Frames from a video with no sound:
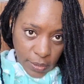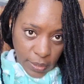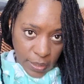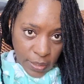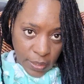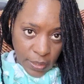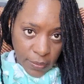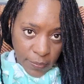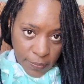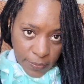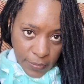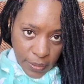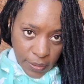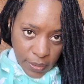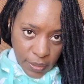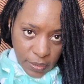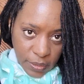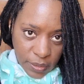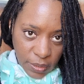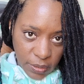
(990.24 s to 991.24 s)
I
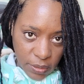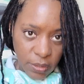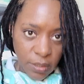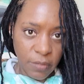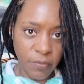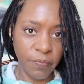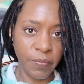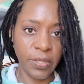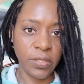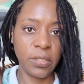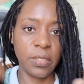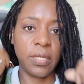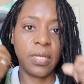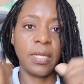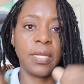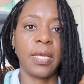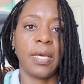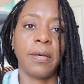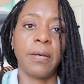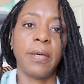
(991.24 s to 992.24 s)
guess I should have measured
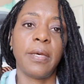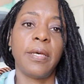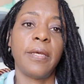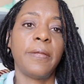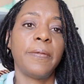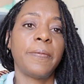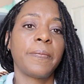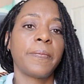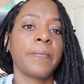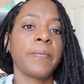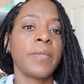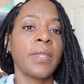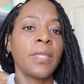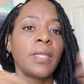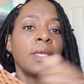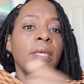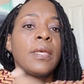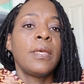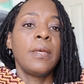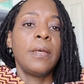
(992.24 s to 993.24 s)
it out, huh?
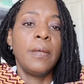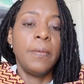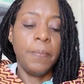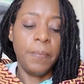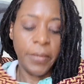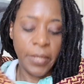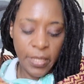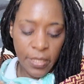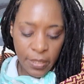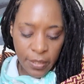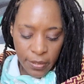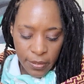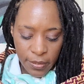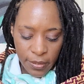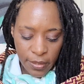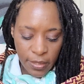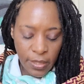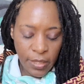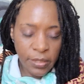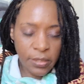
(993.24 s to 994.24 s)
But
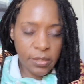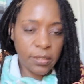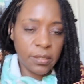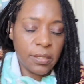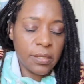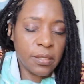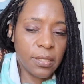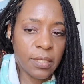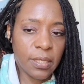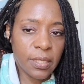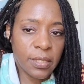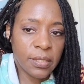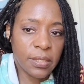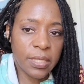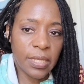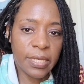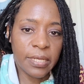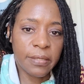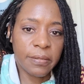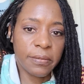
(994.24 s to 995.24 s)
it's
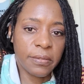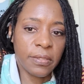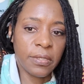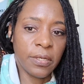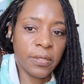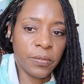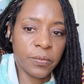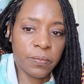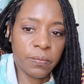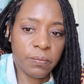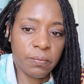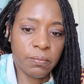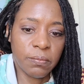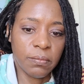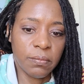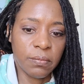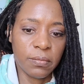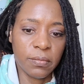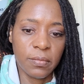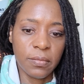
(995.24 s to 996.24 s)
like, you know,
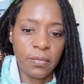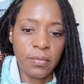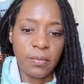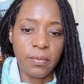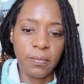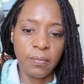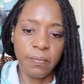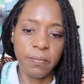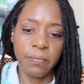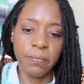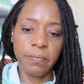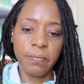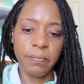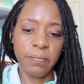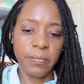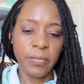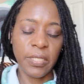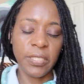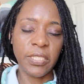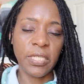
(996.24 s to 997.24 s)

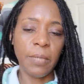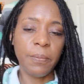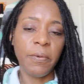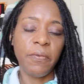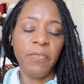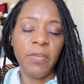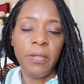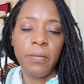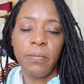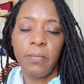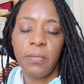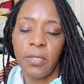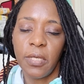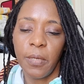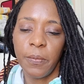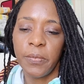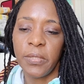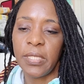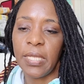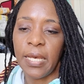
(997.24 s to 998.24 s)
the tip of it
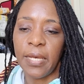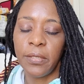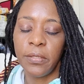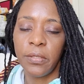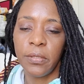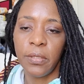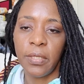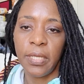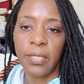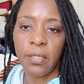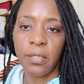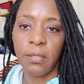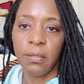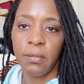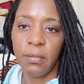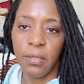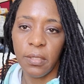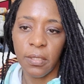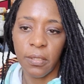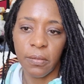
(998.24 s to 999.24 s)
comes down to, like,
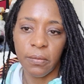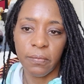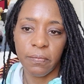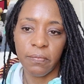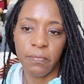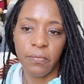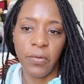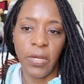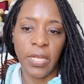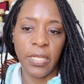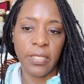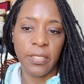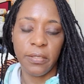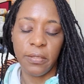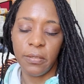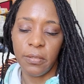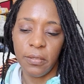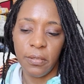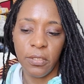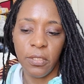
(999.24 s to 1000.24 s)
you know, right
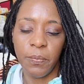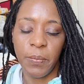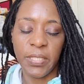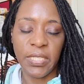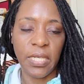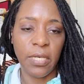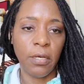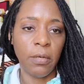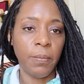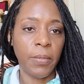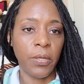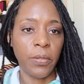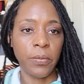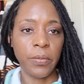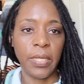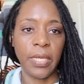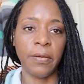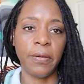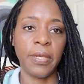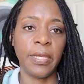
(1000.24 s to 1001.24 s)
to my tailbone
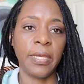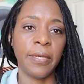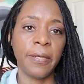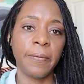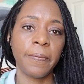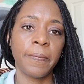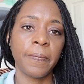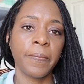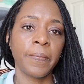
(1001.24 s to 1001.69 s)
area.